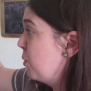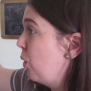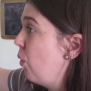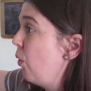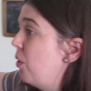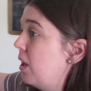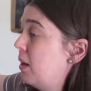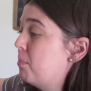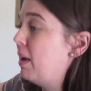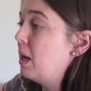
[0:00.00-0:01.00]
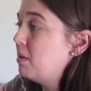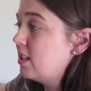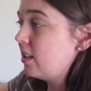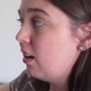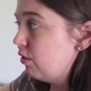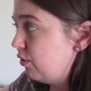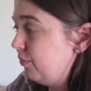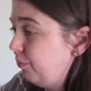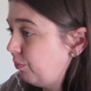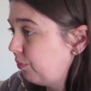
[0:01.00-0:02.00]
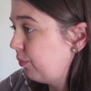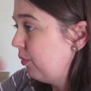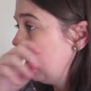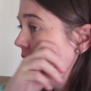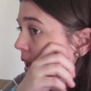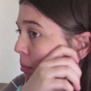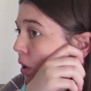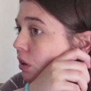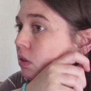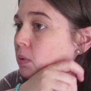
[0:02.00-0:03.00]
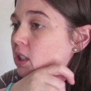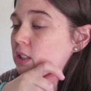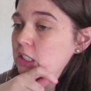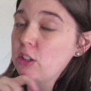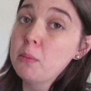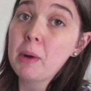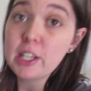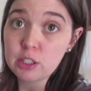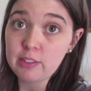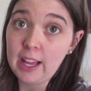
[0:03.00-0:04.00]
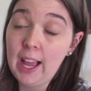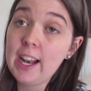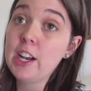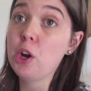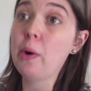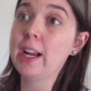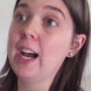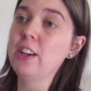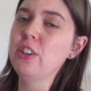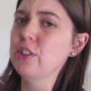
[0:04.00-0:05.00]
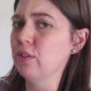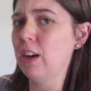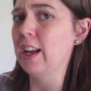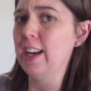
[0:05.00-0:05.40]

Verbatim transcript: put all the baby stuff in a box because there's not much of that and I know I can't use it right